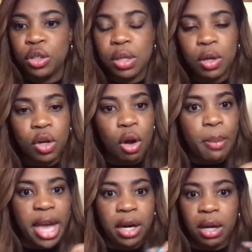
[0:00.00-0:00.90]

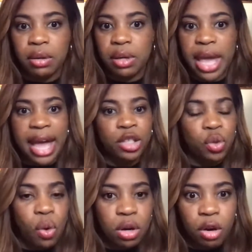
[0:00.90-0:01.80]
made a extra
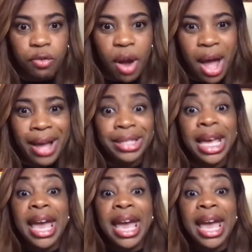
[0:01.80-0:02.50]
order of fries,